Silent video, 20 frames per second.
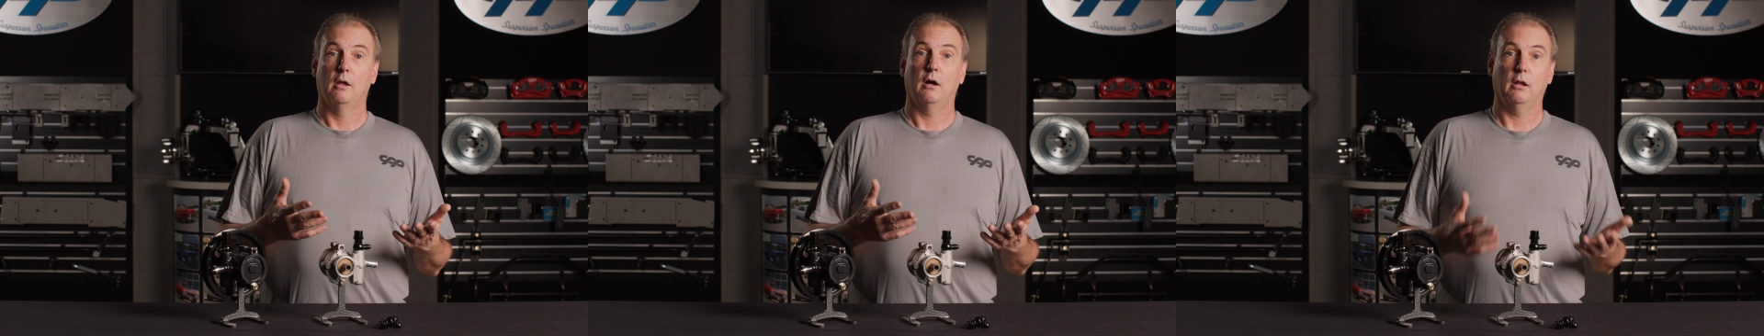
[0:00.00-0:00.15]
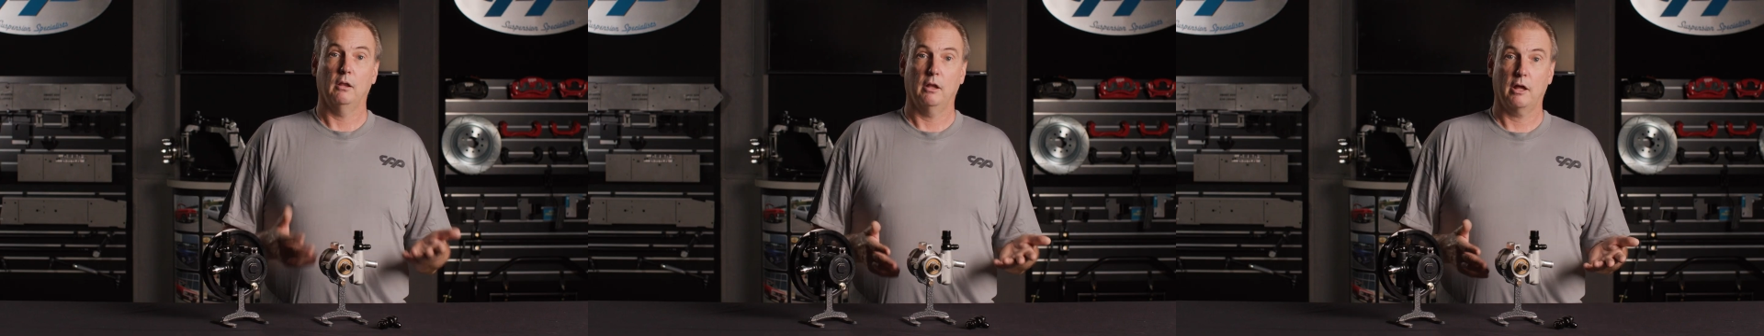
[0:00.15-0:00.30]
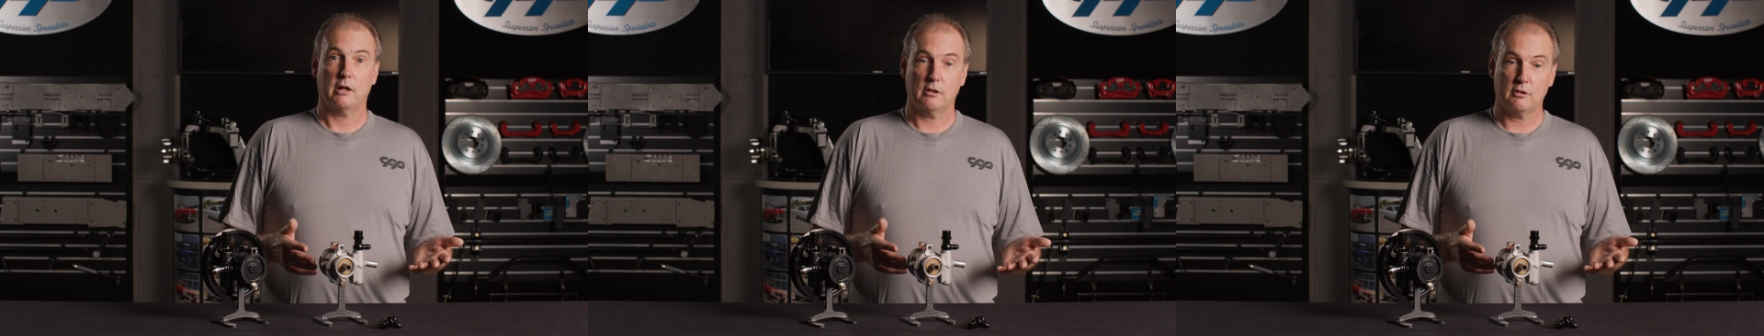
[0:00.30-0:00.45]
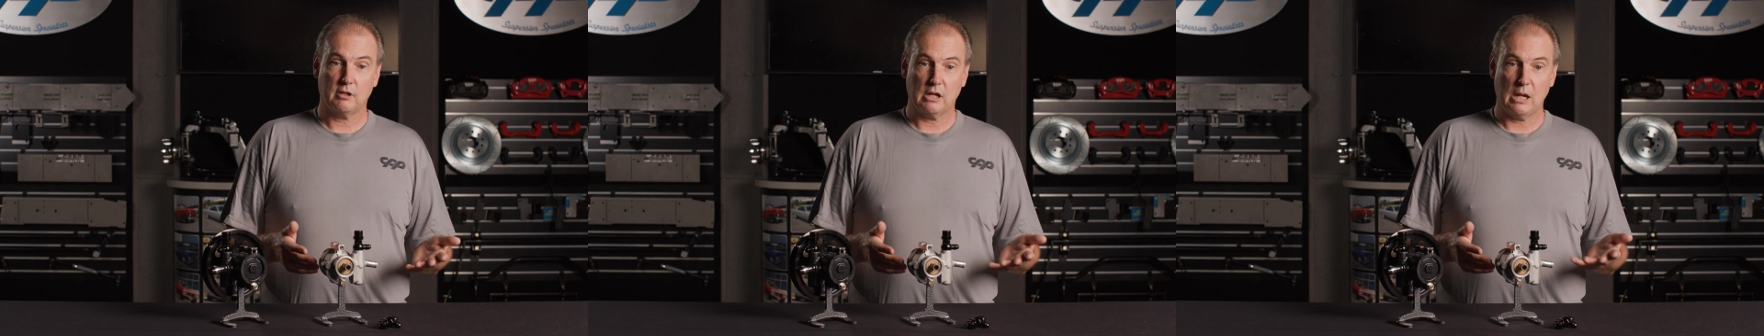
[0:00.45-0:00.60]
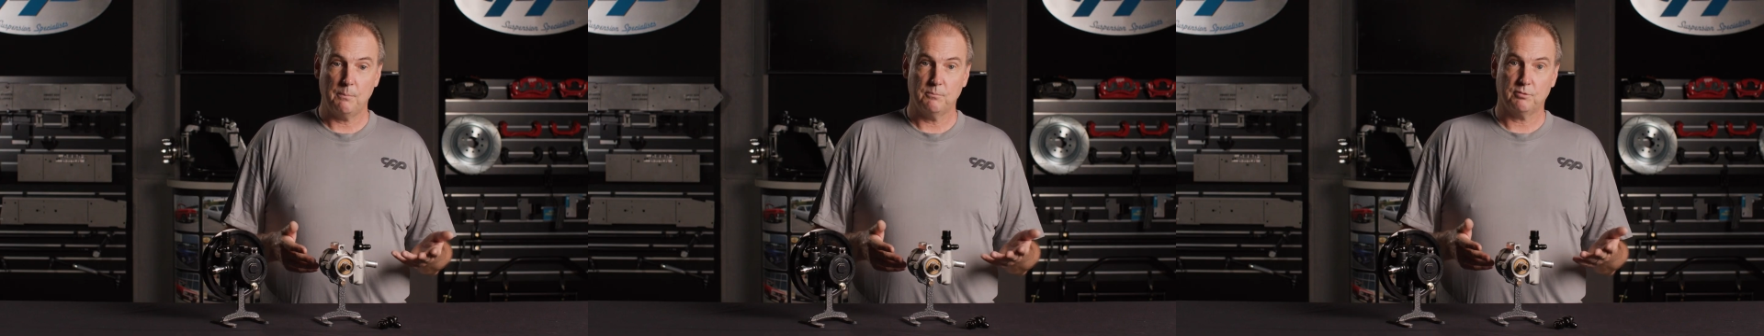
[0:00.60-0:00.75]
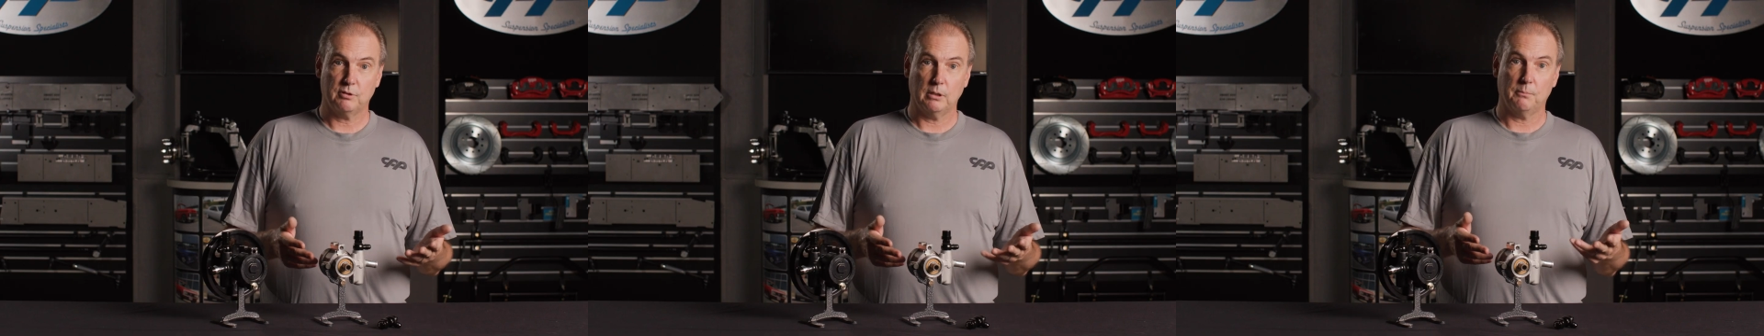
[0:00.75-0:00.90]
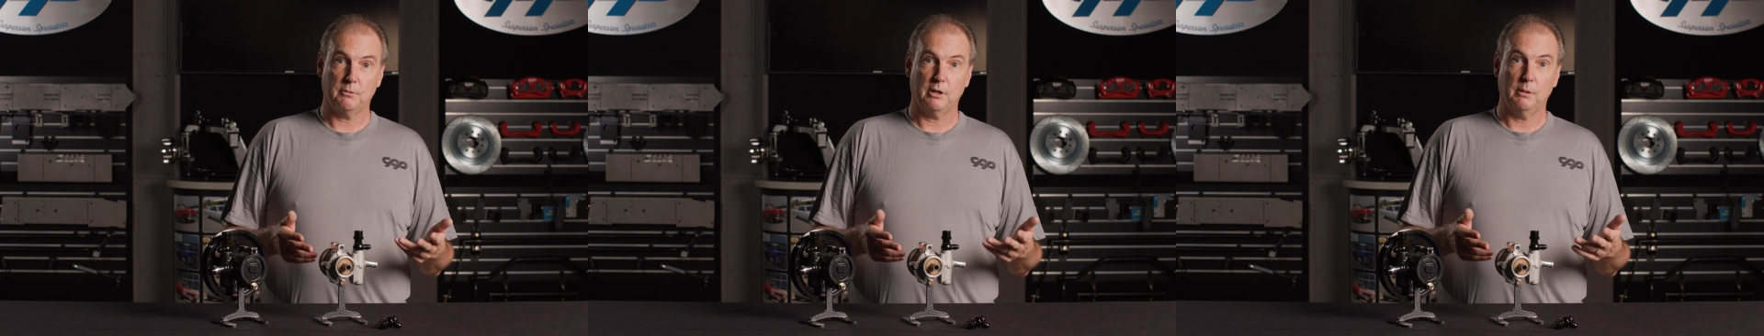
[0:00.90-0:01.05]
A lot of times
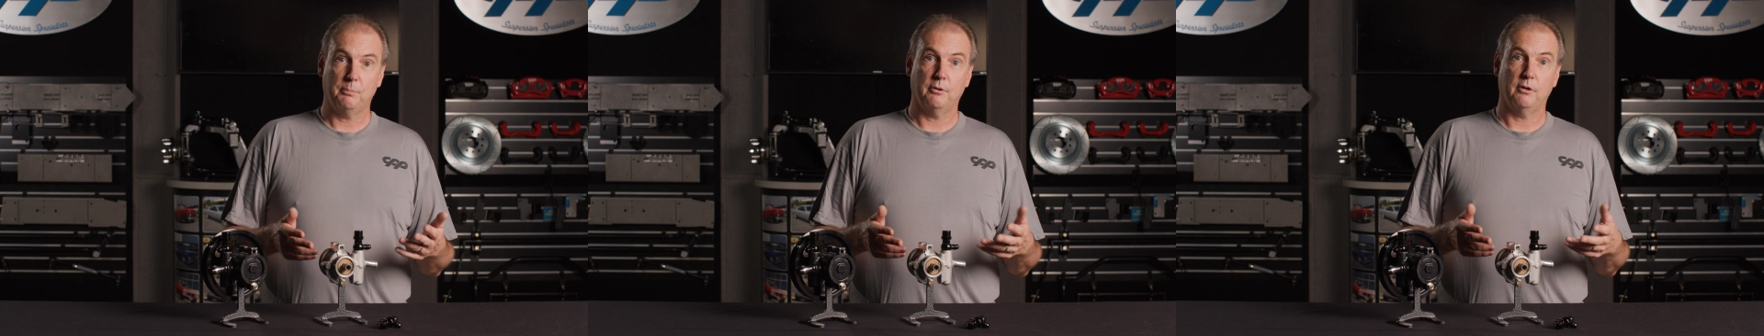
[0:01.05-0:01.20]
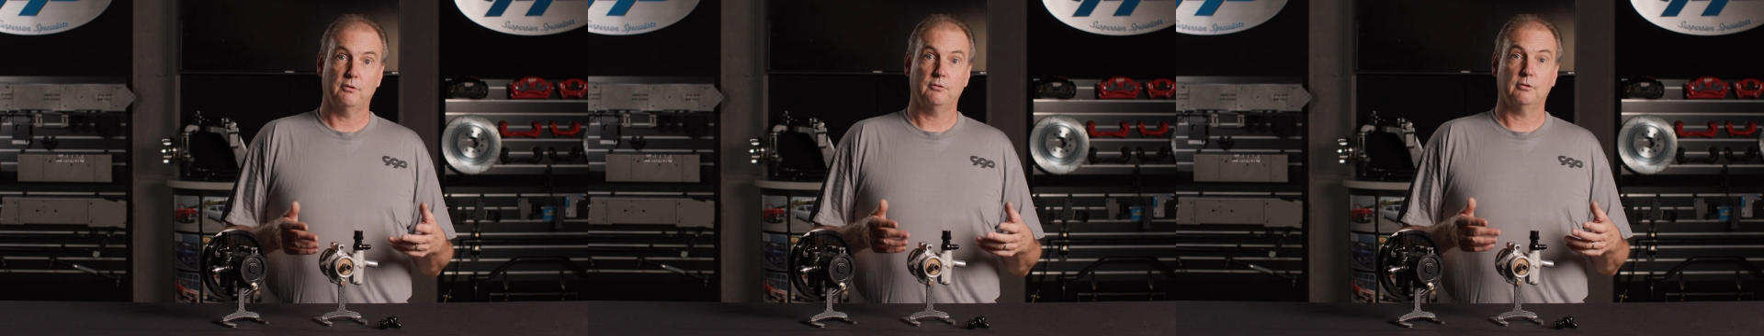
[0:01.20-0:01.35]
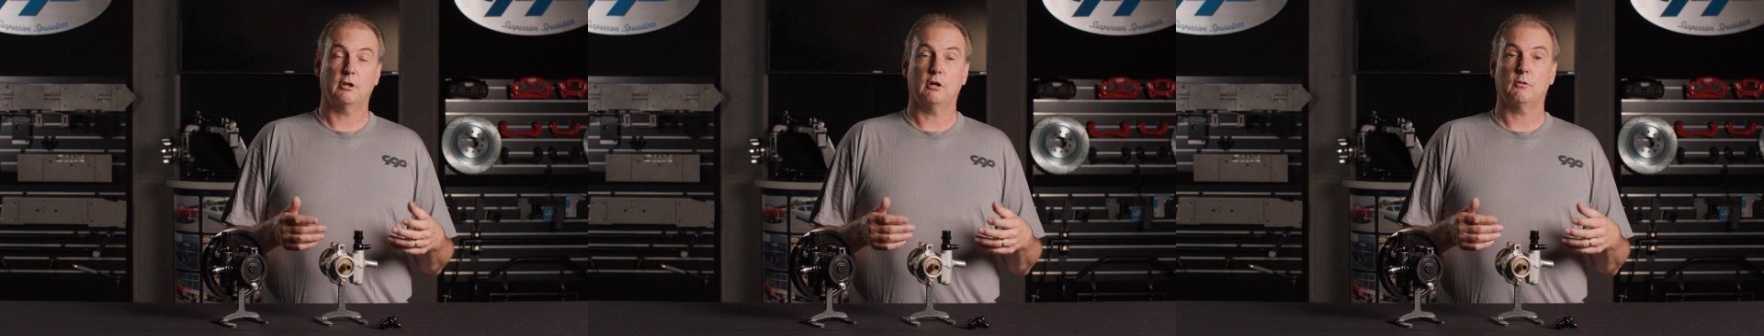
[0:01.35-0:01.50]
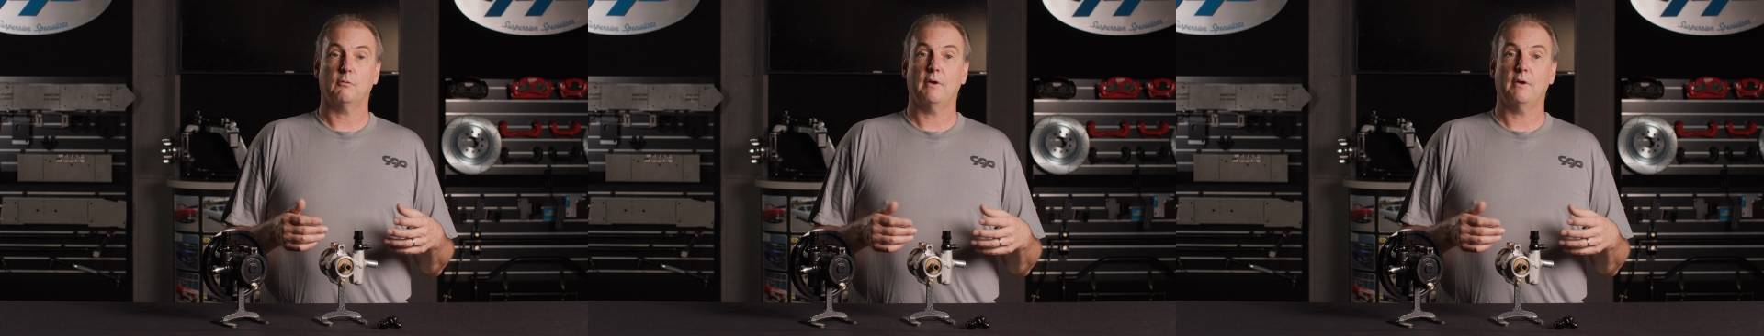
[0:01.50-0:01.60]
somebody puts in a